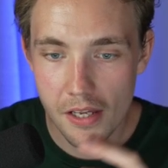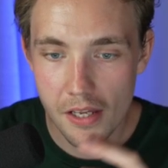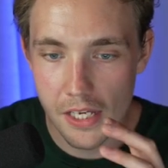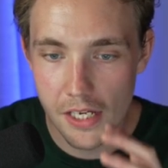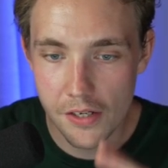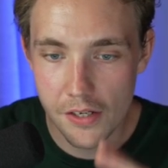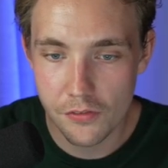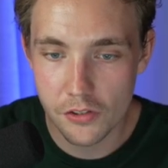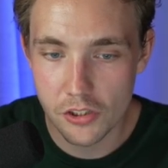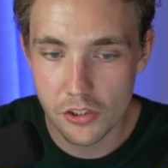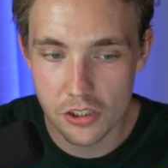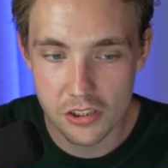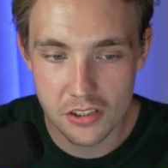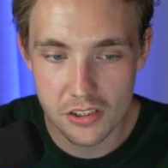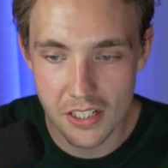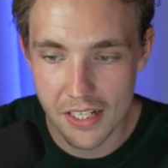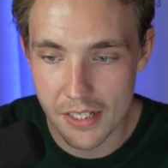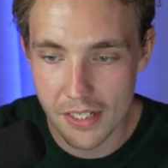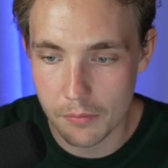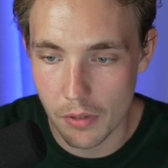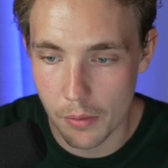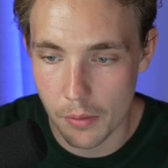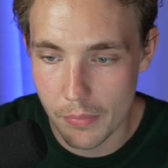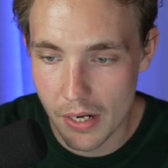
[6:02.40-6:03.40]
If we just
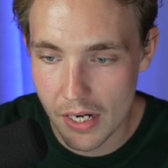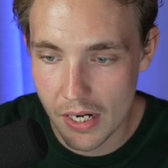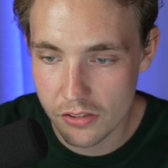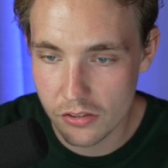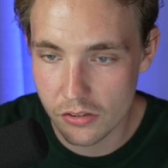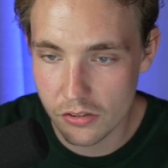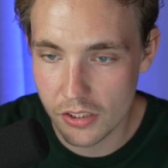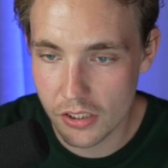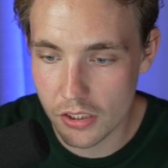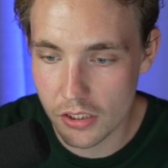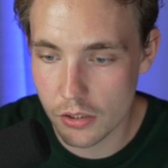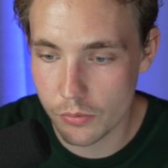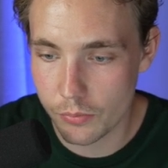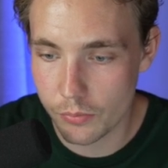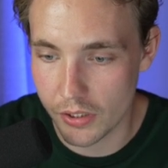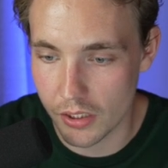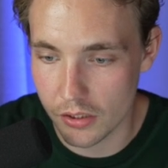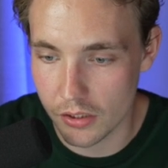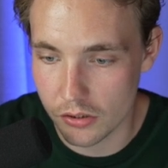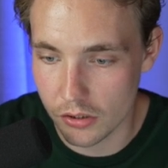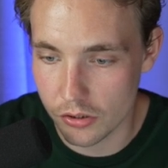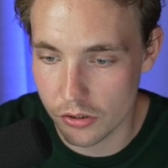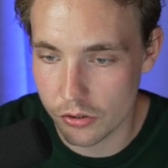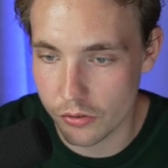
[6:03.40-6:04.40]
take my master here, we can
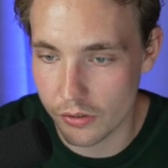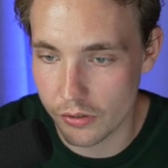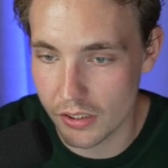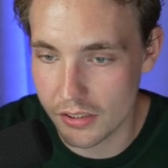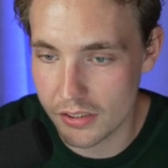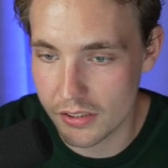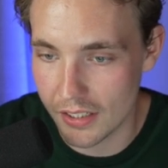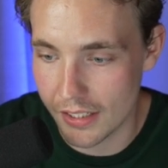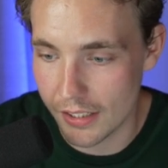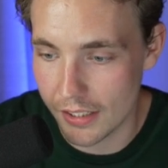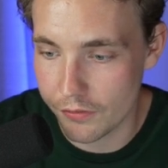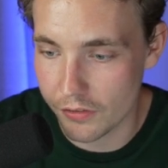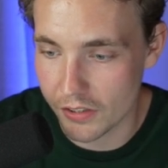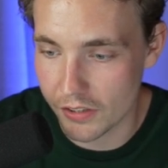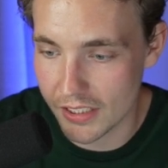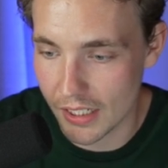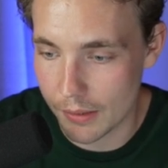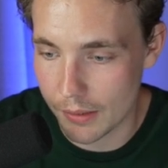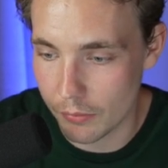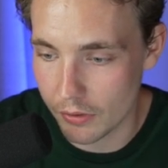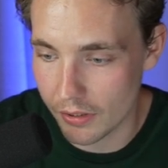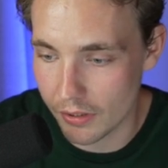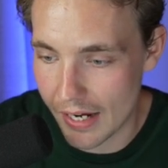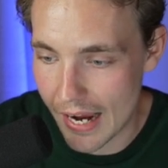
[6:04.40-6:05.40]
just go in and take, for
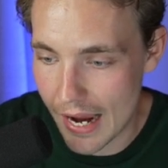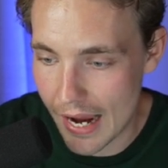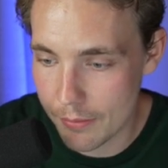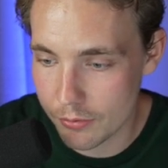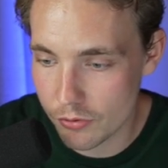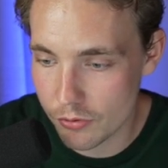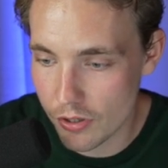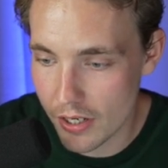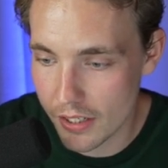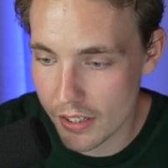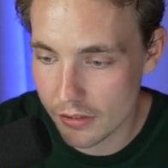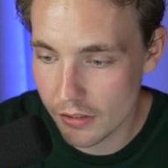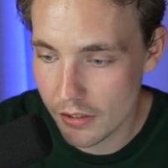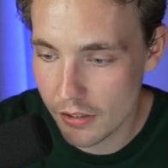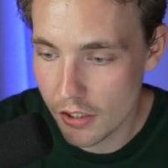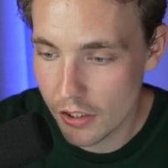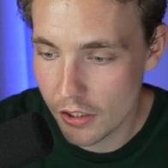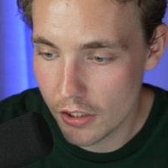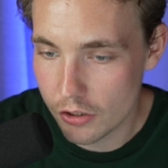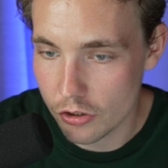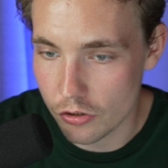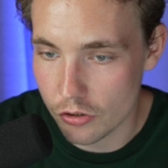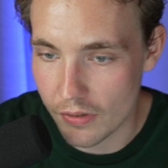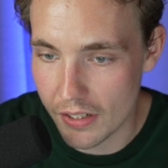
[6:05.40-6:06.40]
example, the abstract.
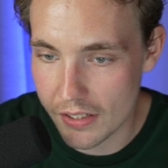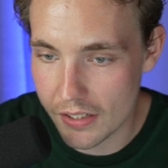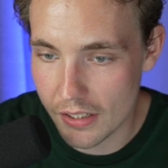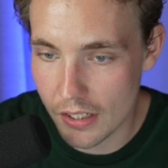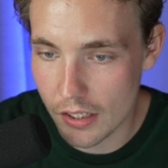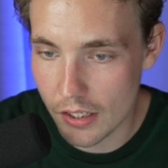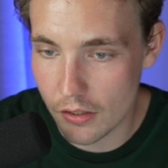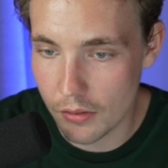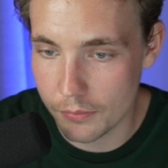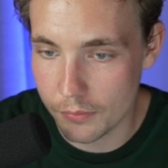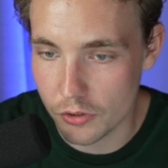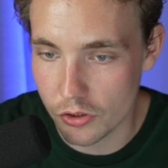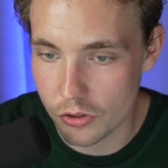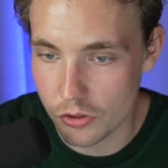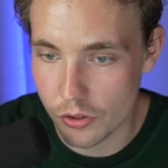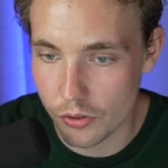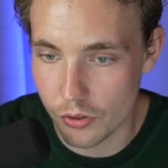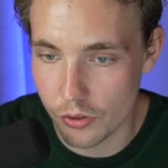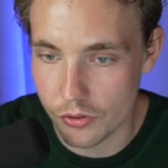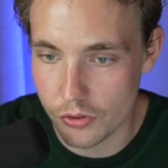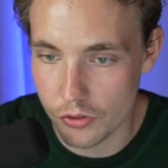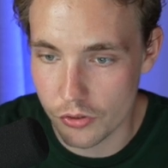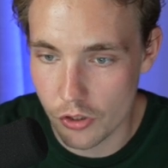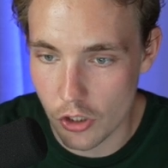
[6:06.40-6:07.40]
So right now I'm just
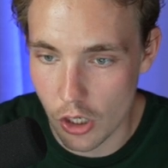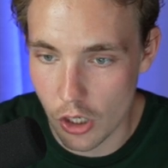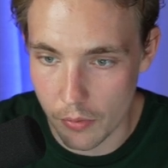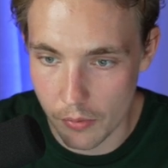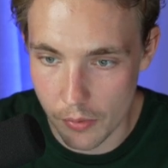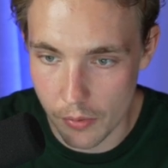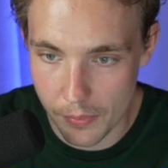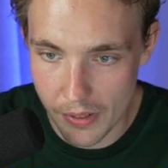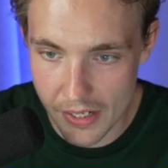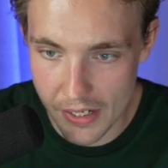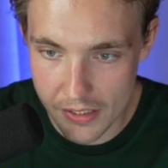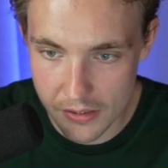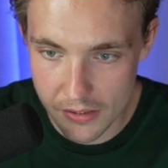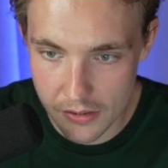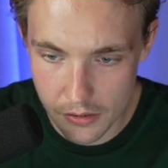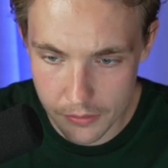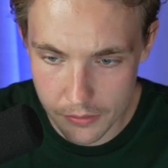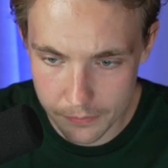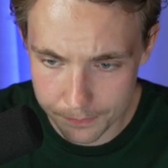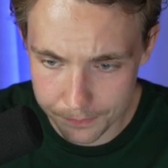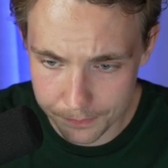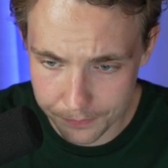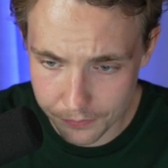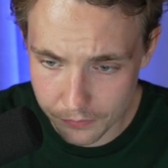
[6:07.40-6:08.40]
going to copy paste it,
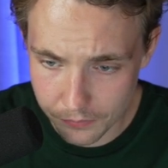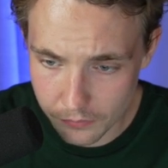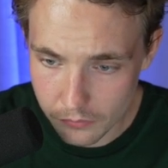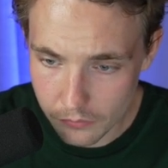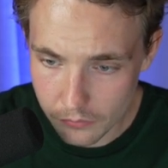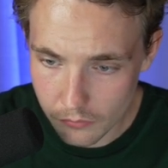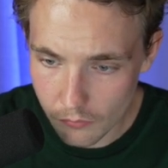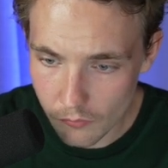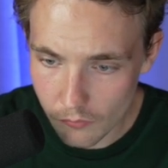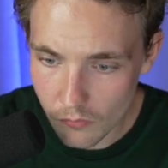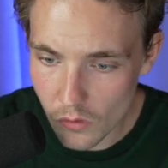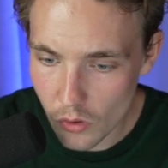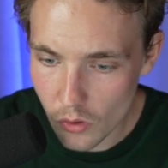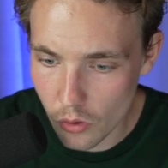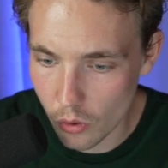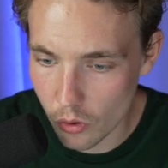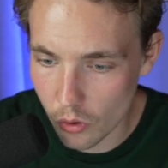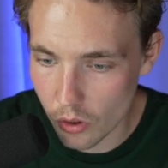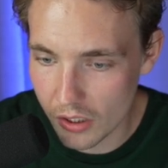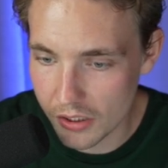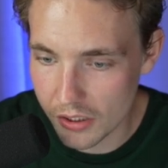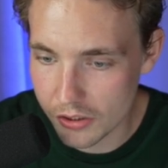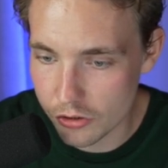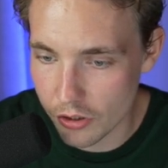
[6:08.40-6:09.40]

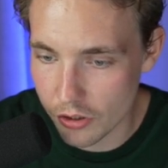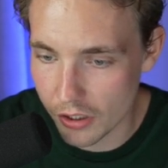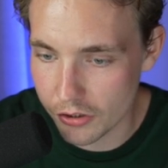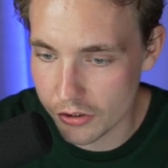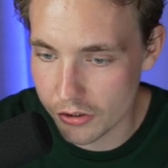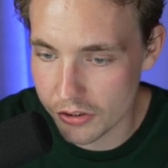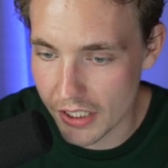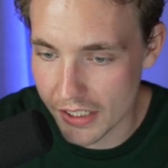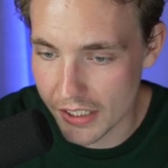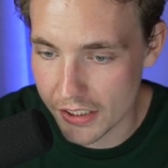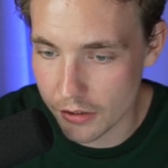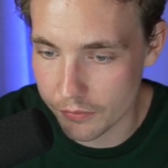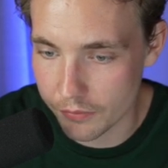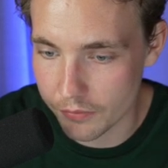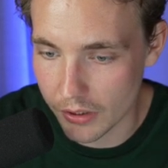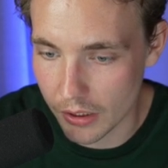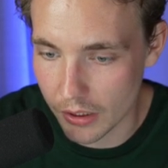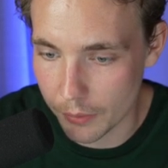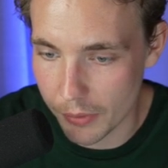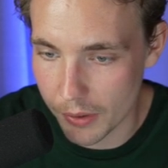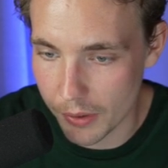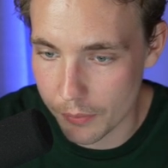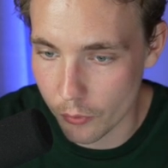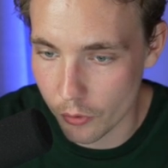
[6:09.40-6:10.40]
or let's try to take something a
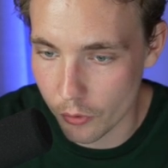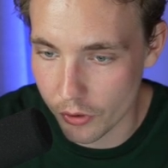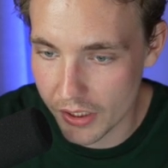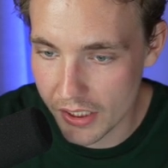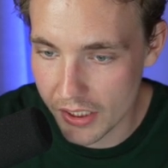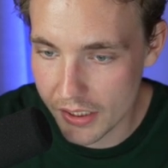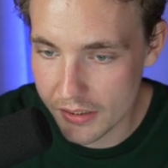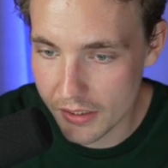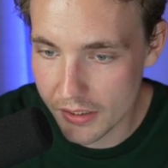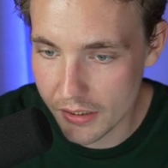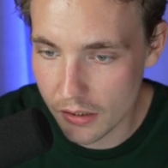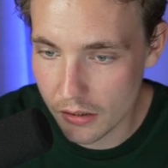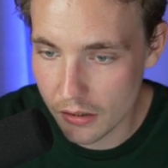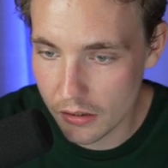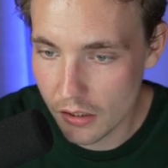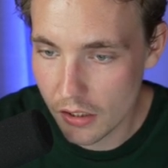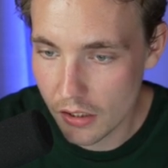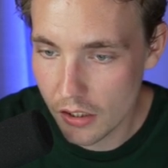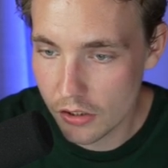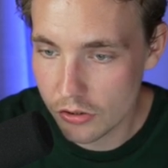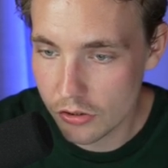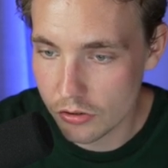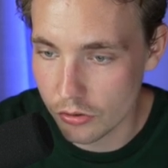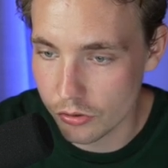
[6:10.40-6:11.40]
bit more detailed.
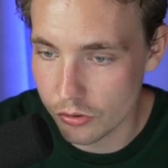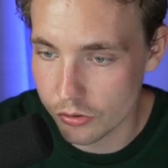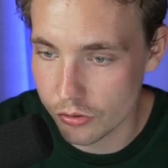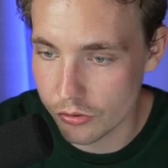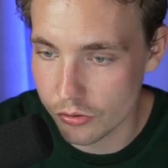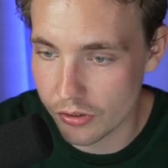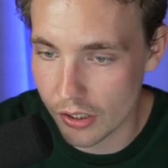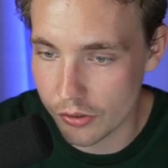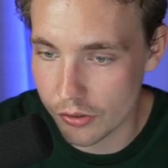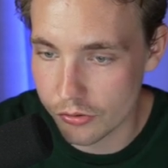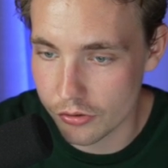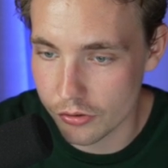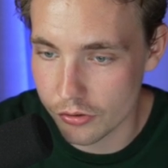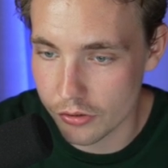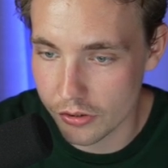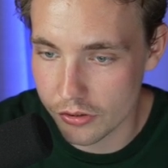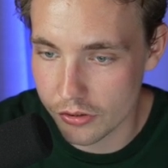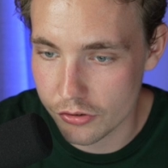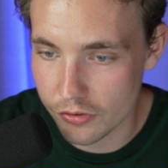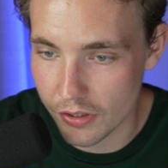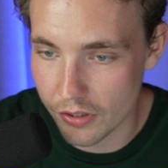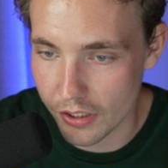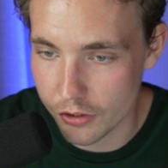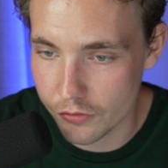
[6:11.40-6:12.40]
So let's go down to the
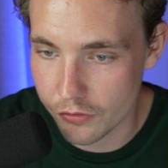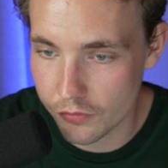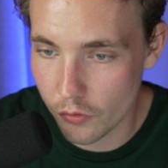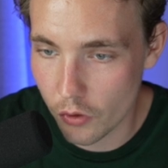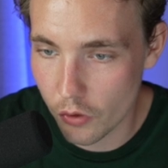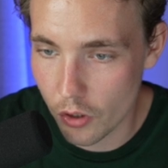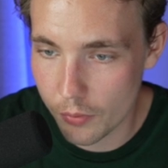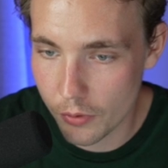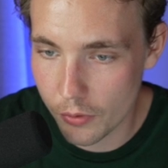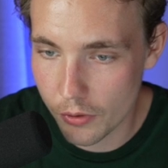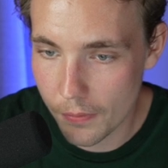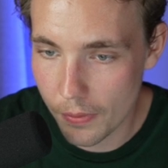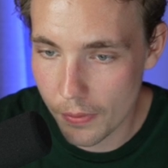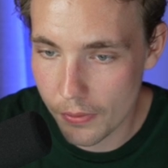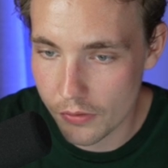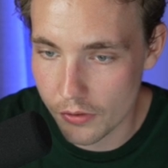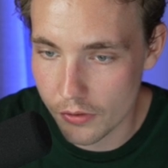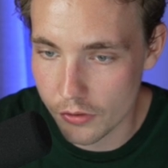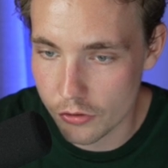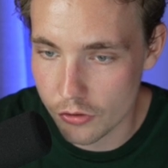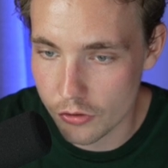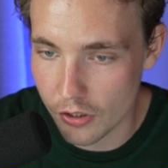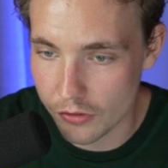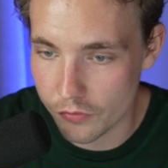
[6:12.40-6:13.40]
transformer
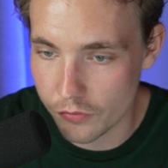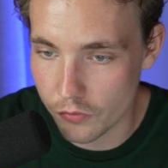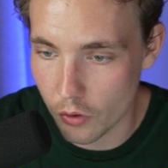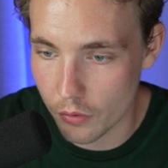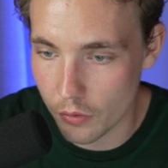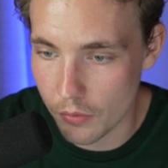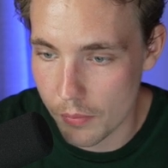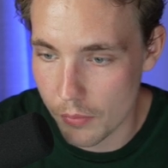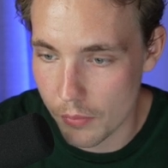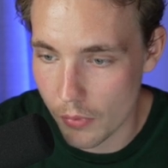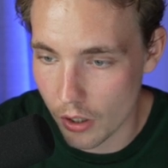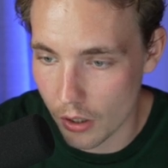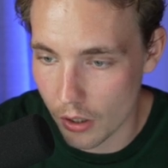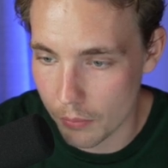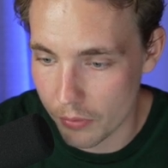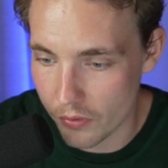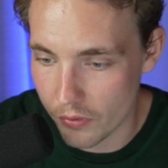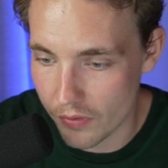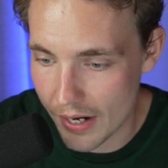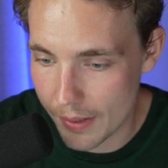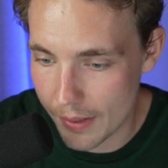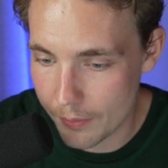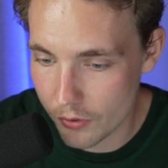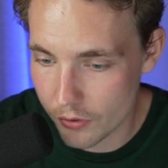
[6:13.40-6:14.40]
model
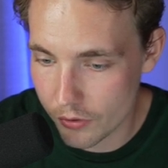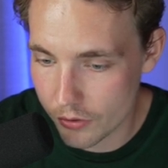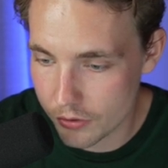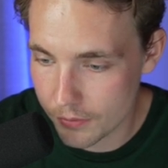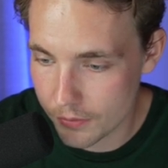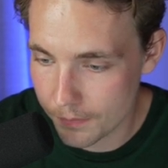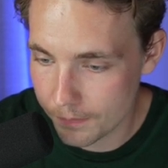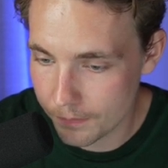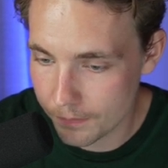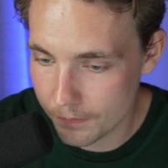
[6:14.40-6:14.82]
parameters,